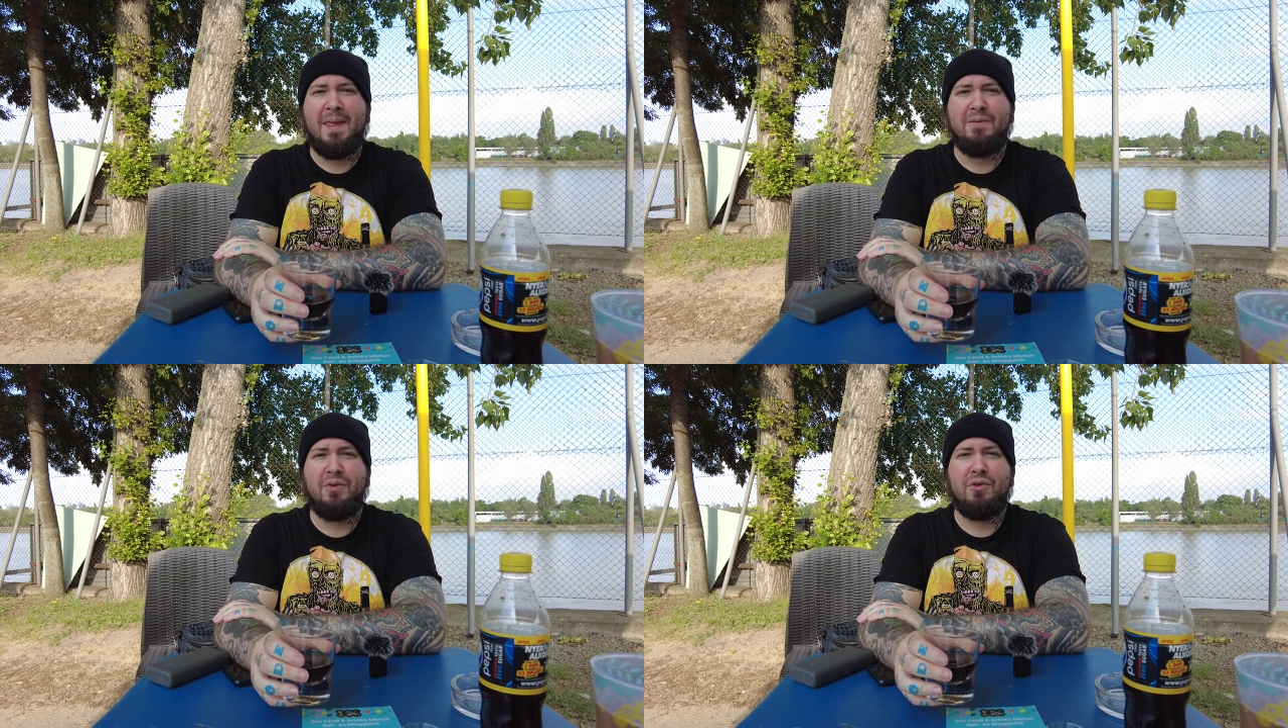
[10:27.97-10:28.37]

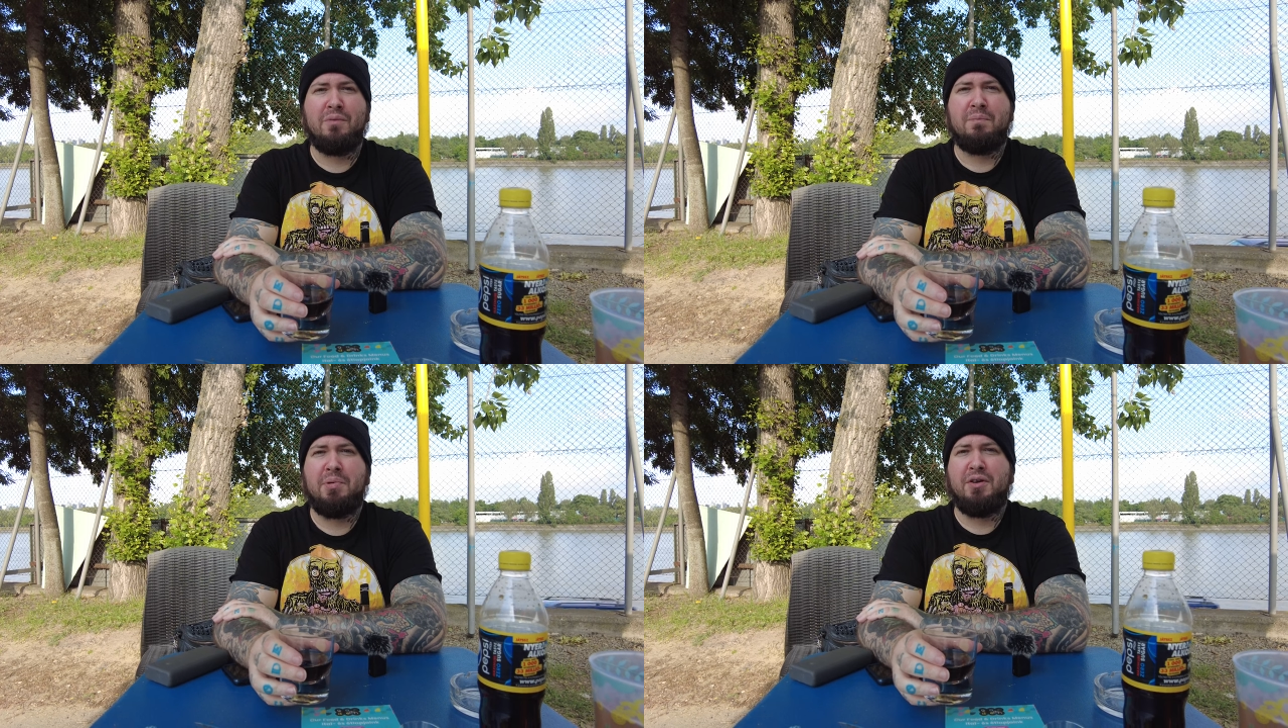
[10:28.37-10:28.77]
for
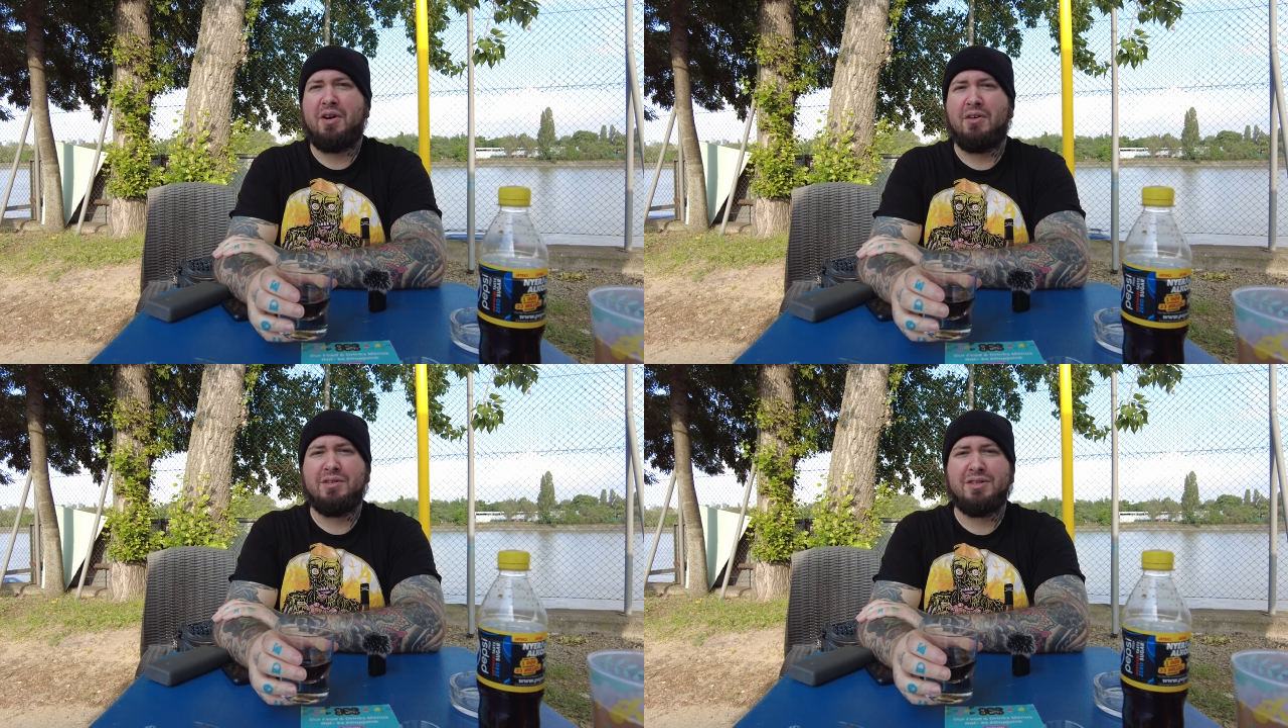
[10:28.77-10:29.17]
beer
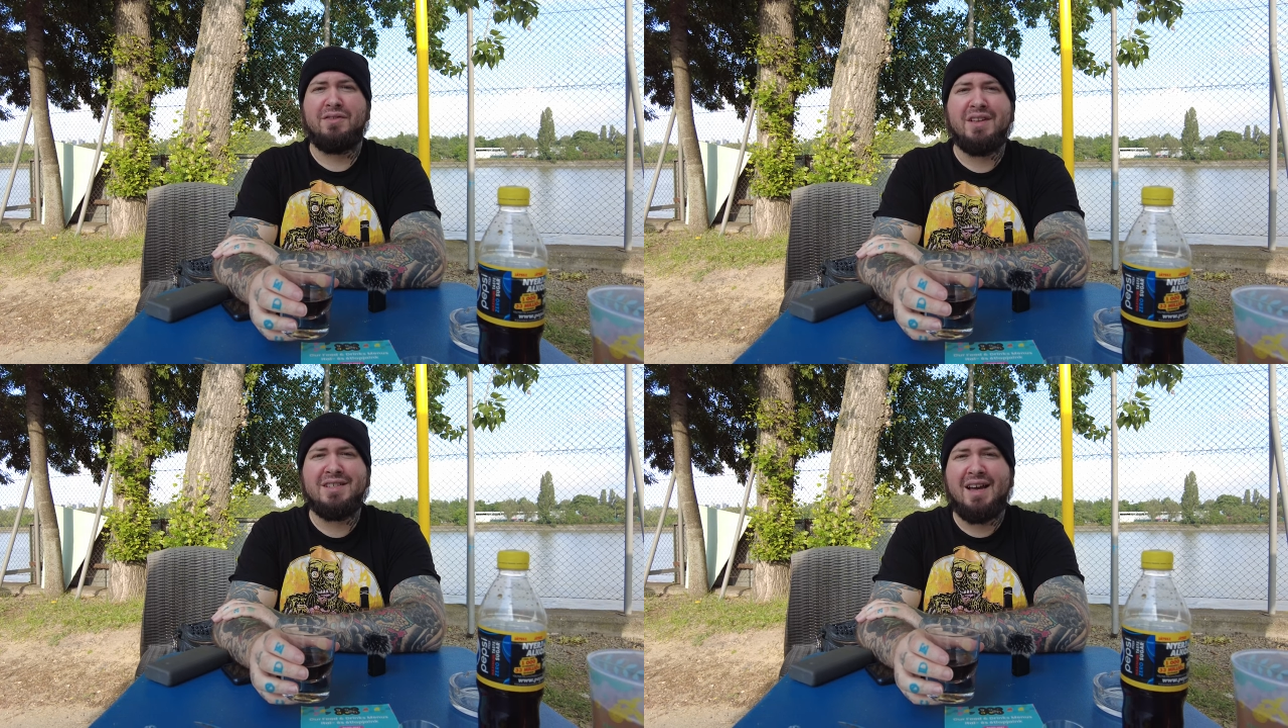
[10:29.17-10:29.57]
gardens
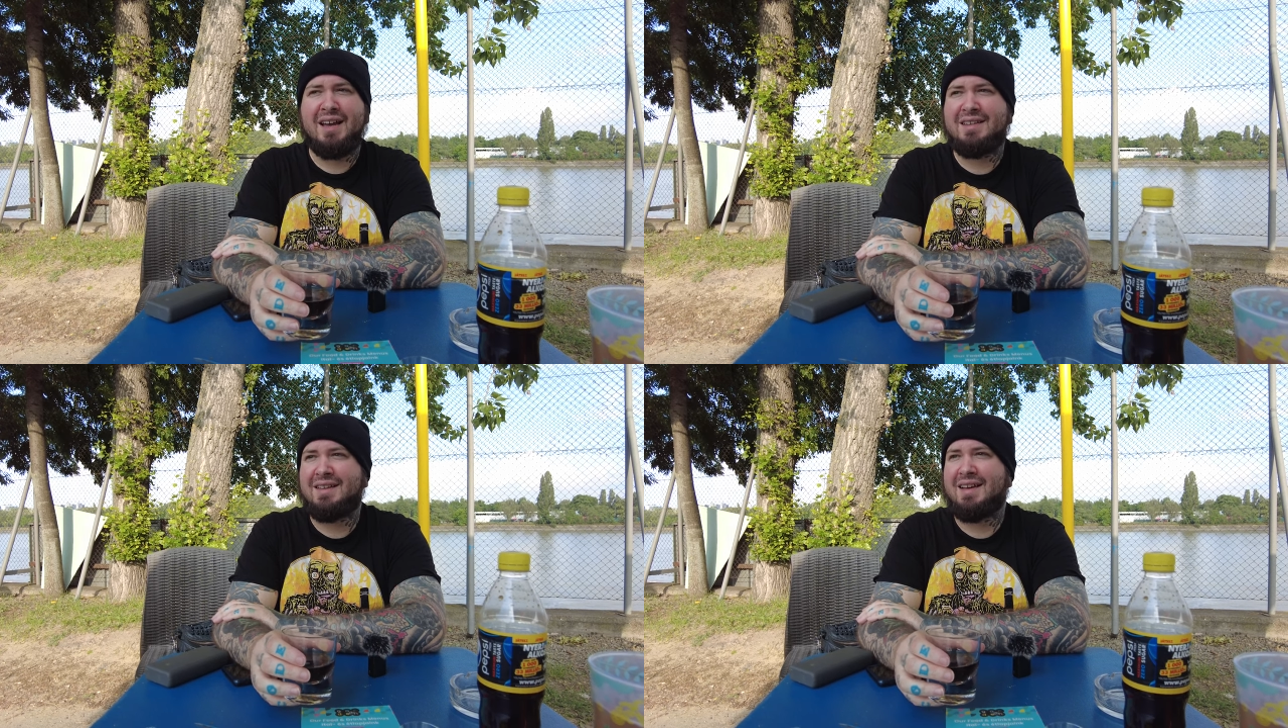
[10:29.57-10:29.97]
on this
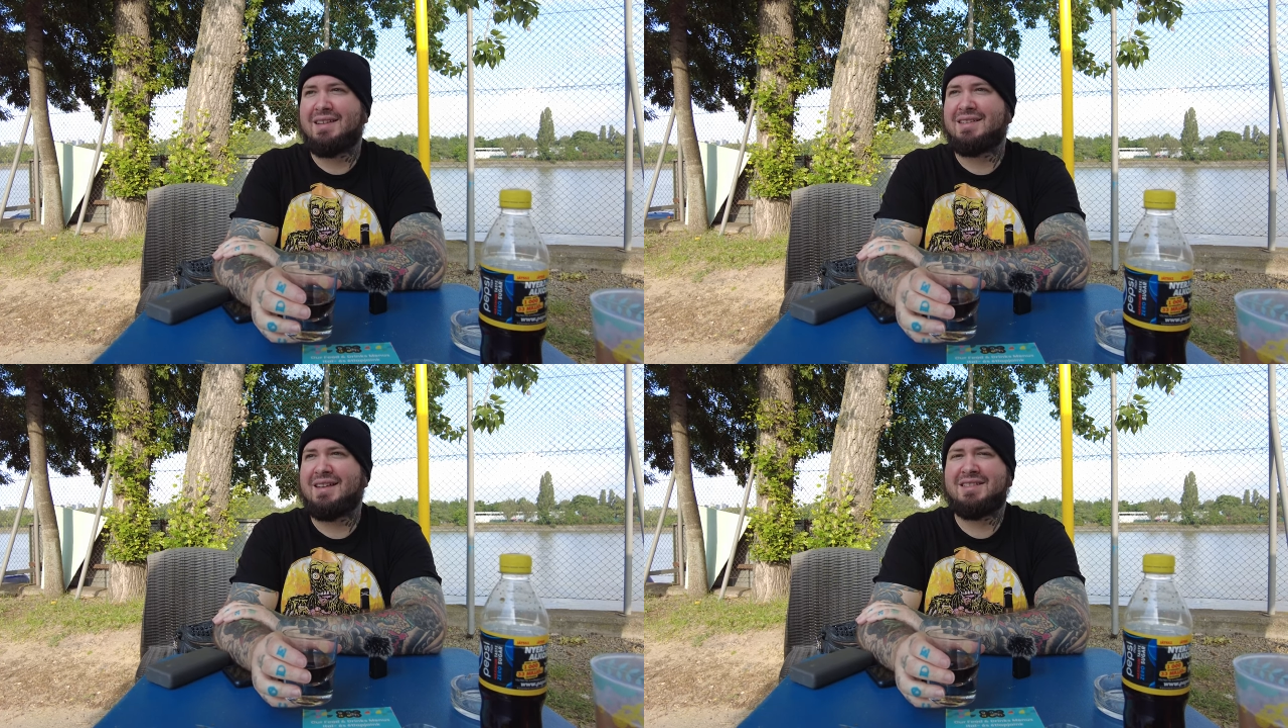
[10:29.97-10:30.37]
side,
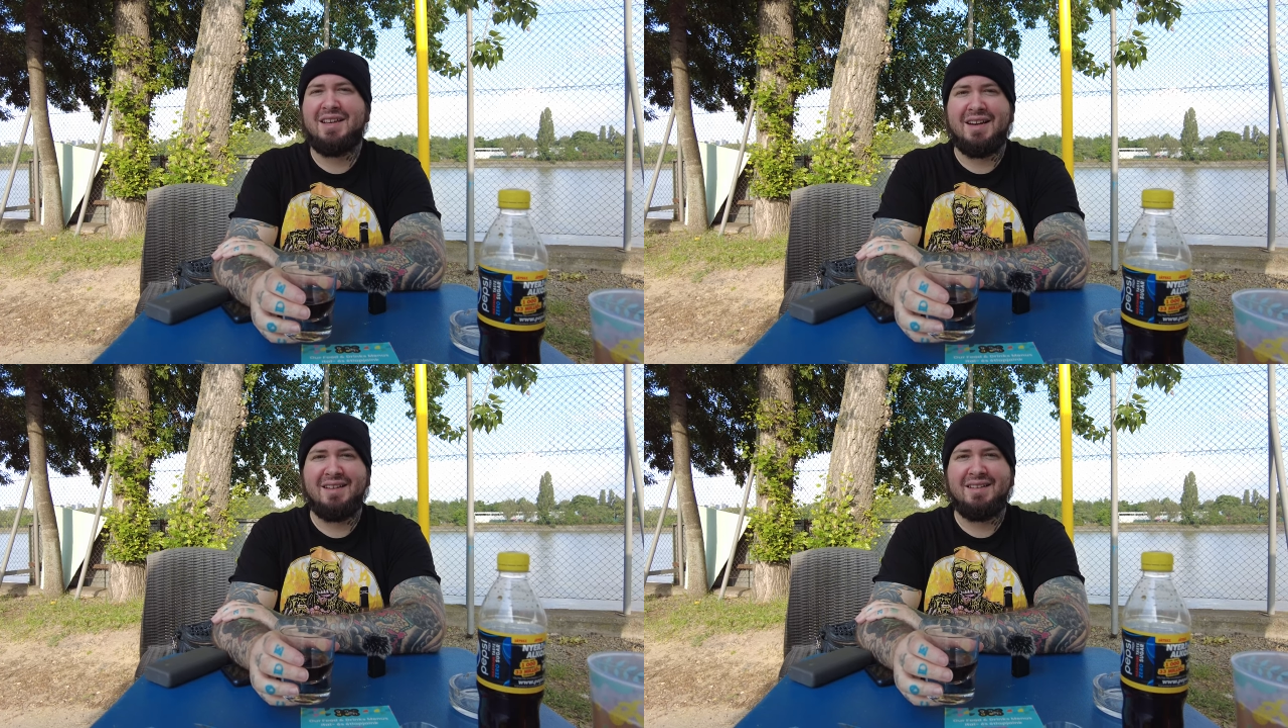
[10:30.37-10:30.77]
and it's
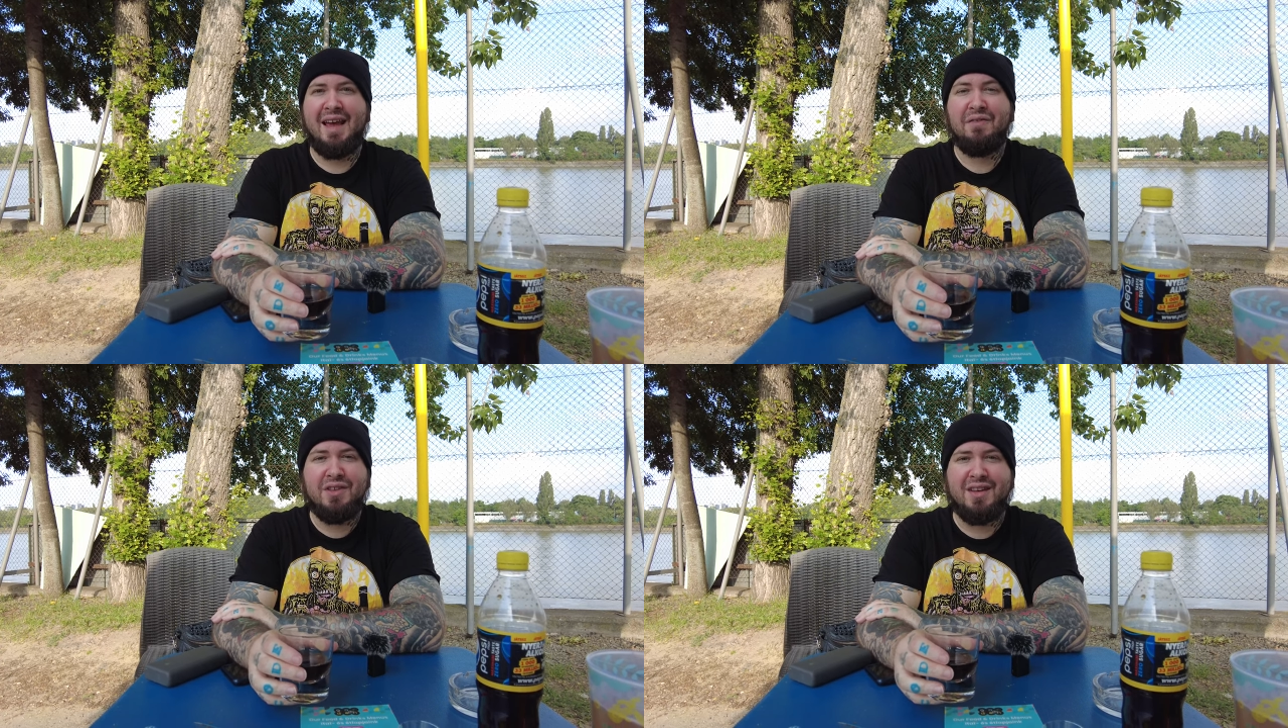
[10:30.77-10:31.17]
got
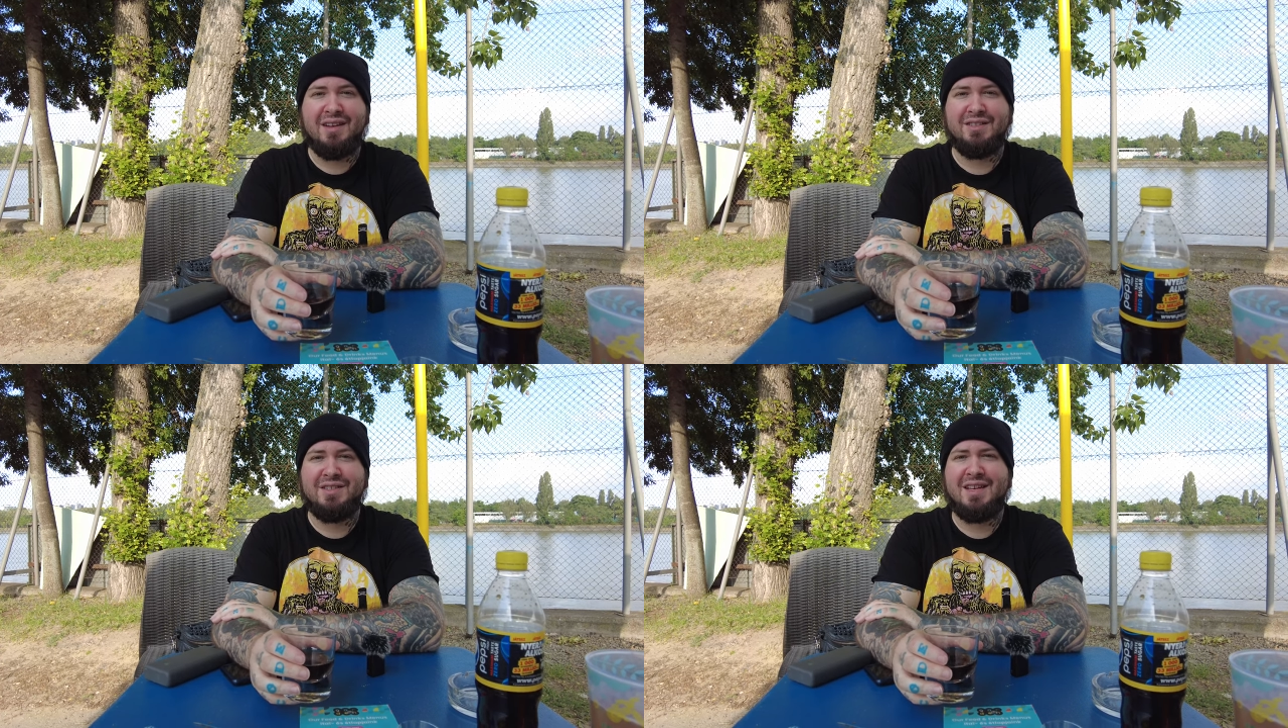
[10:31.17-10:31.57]
everything,
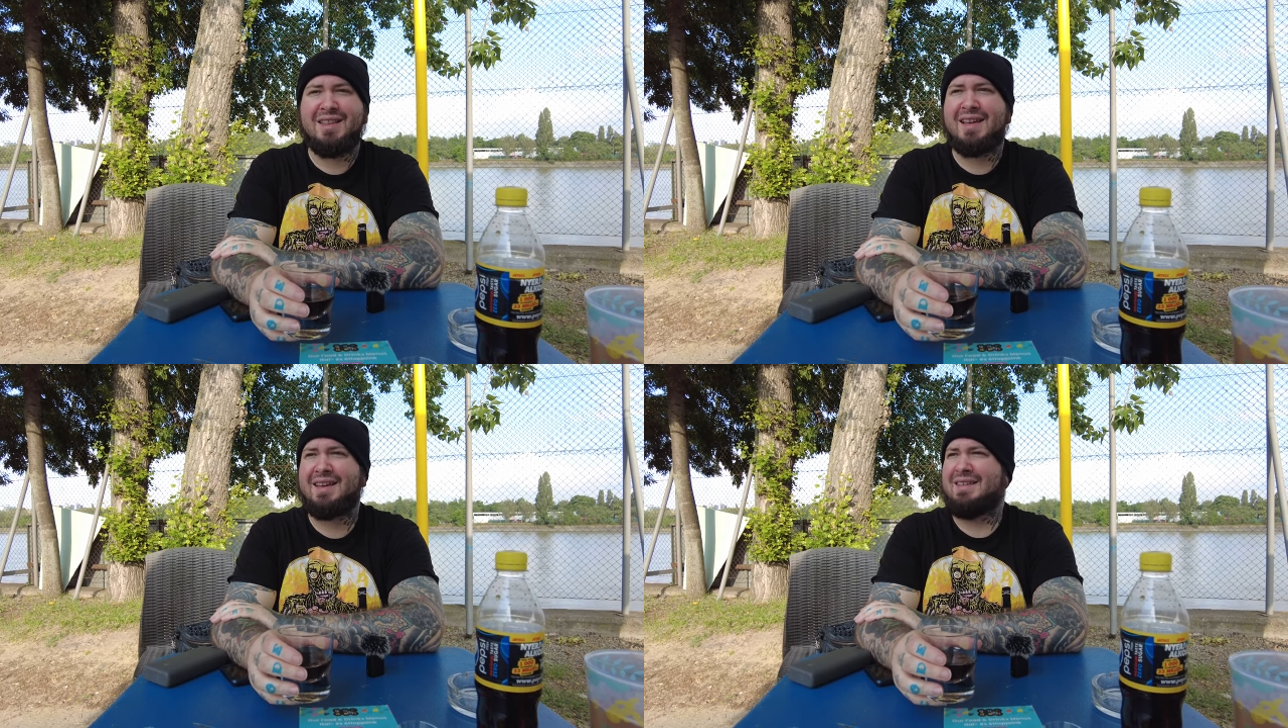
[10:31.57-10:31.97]
as you said,
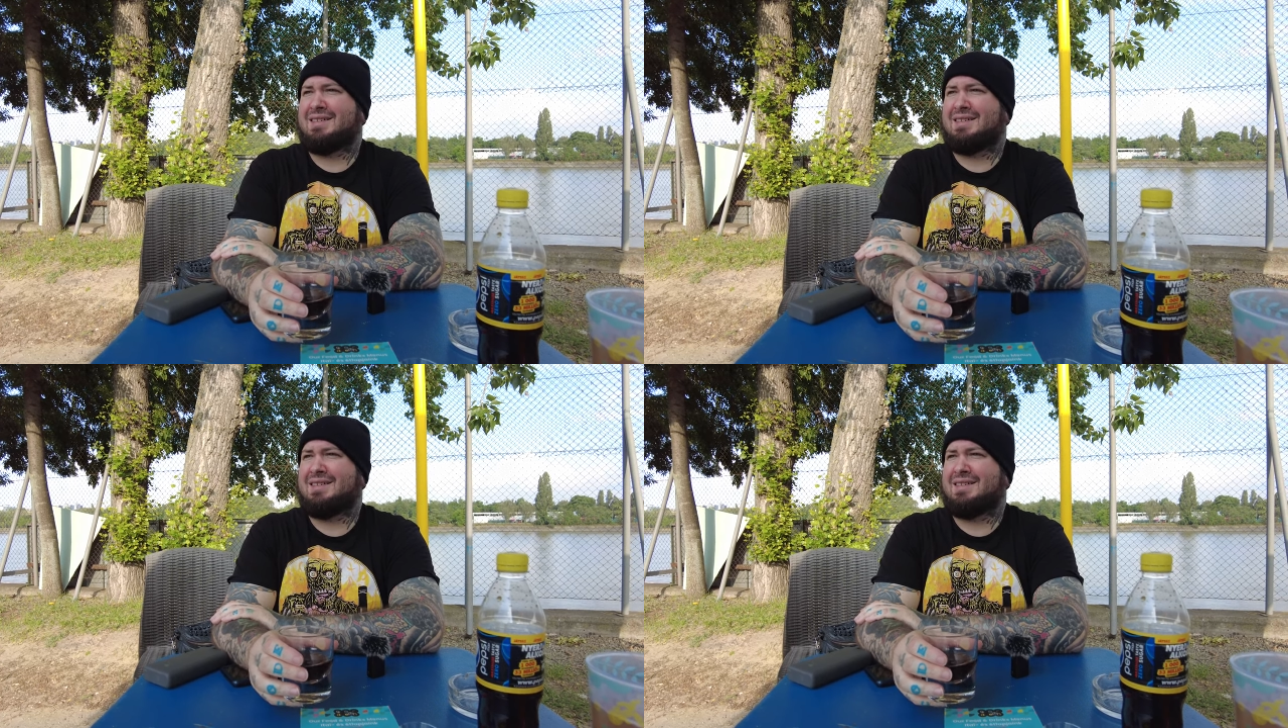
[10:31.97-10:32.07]
like